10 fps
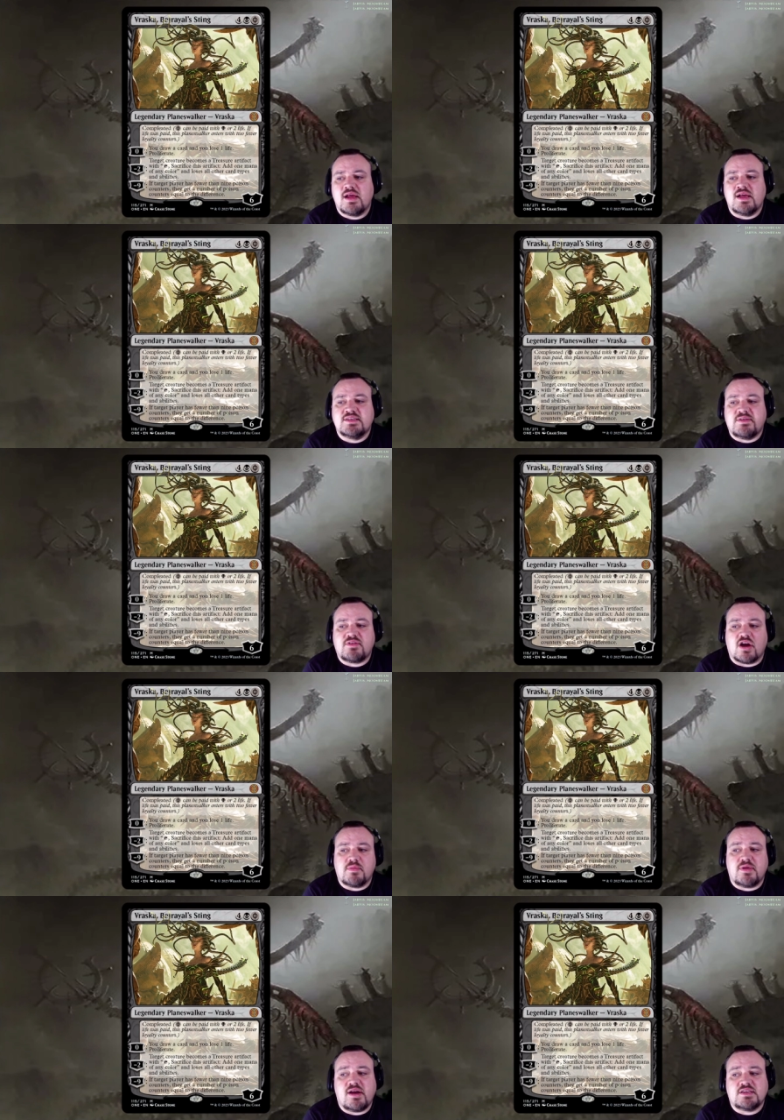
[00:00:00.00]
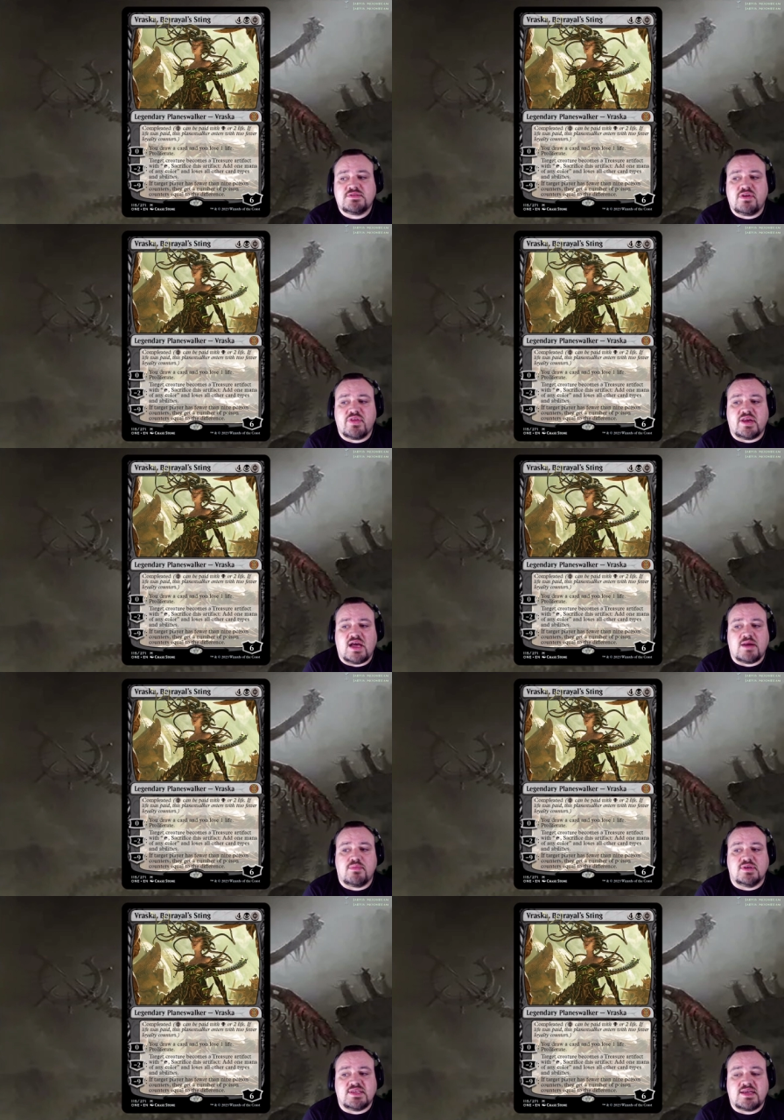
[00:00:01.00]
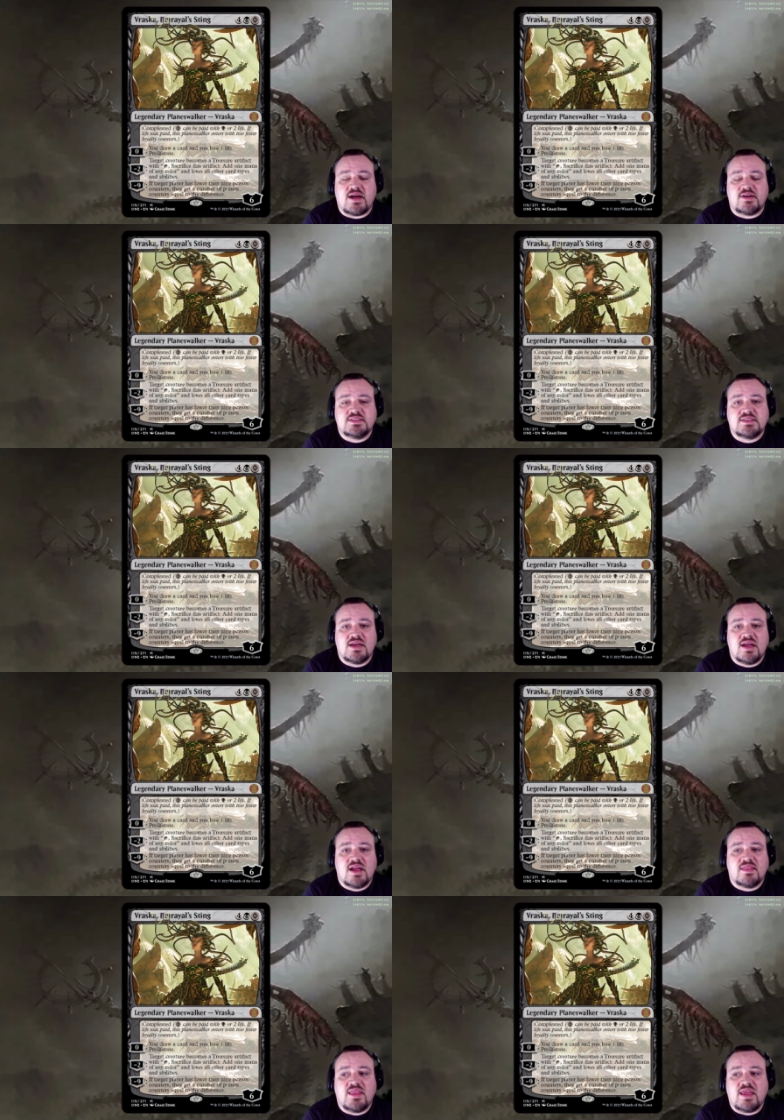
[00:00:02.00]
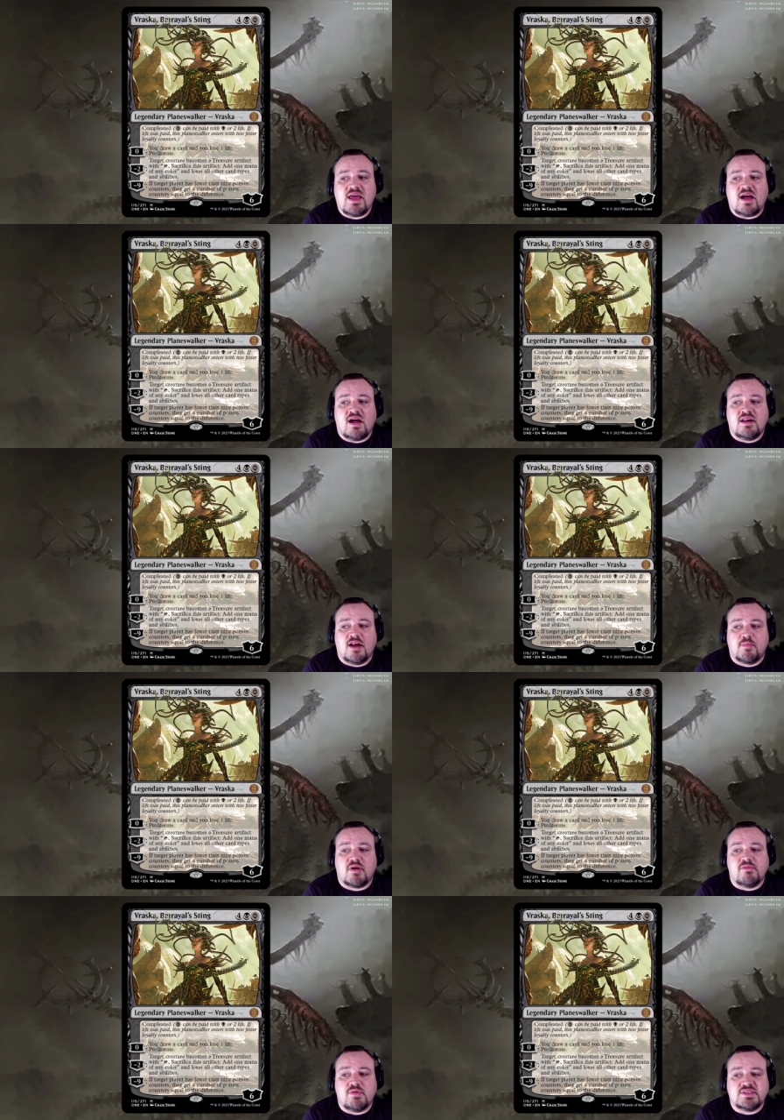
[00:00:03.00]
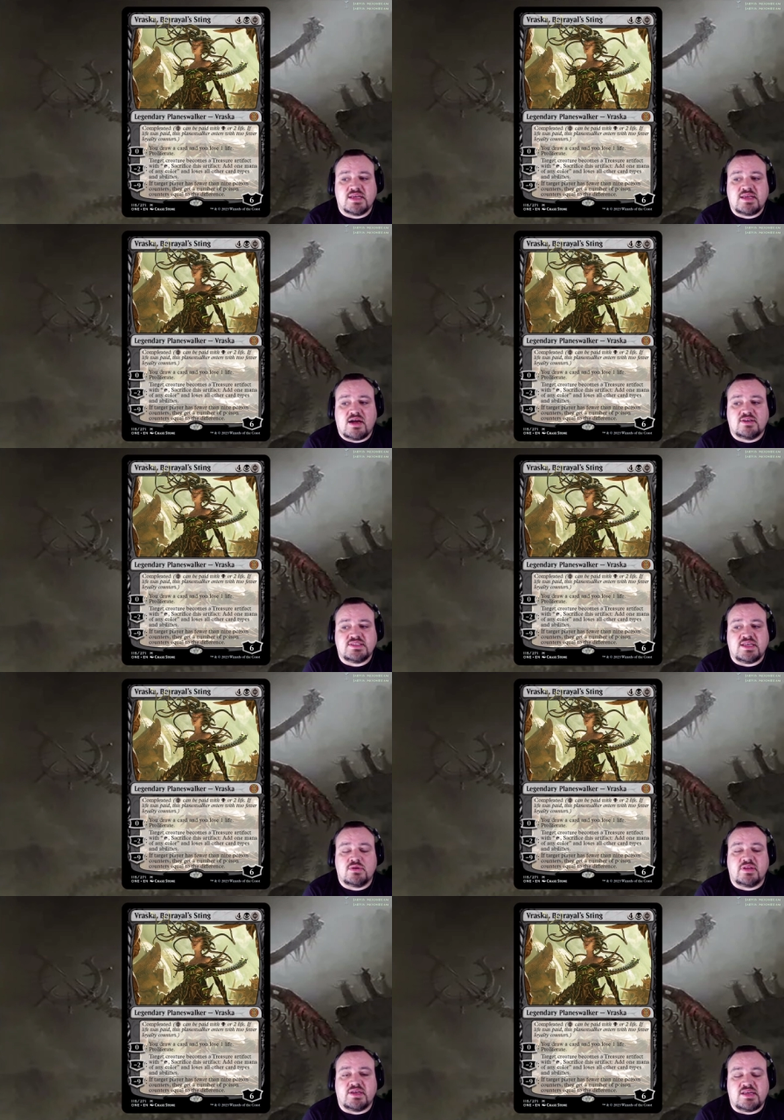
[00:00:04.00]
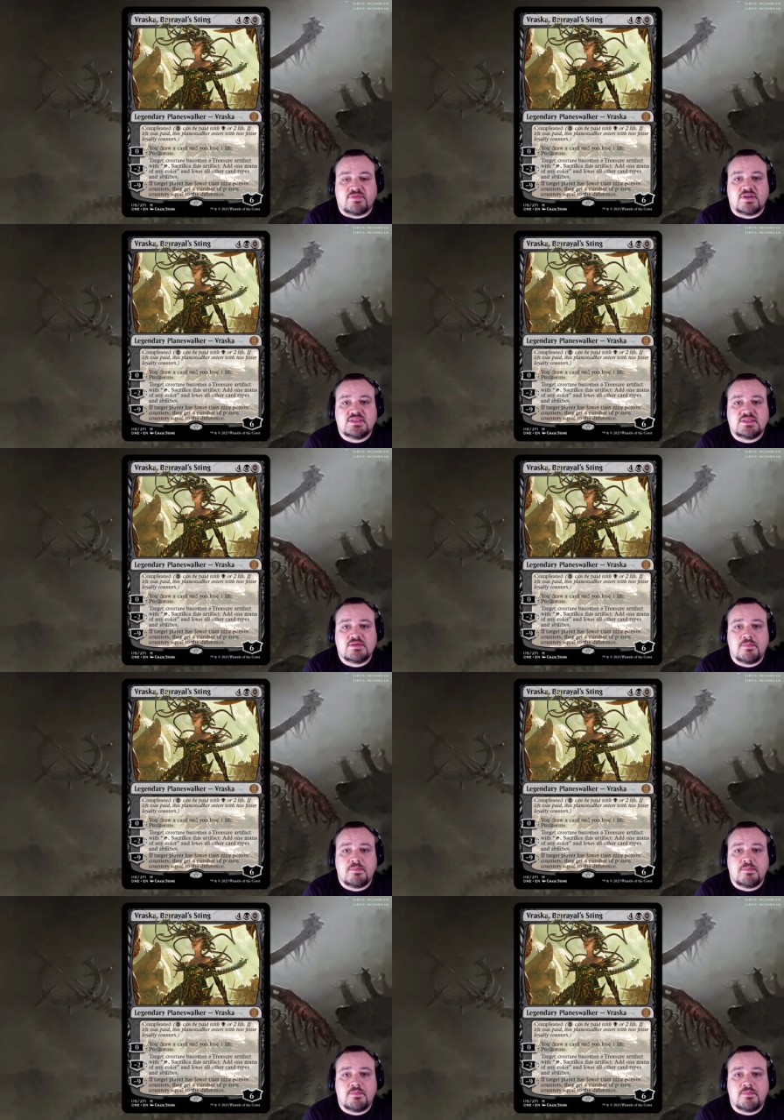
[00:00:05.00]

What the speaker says: is if target player has fewer than 9 poison counters, they get a number of poison counters equal to the difference.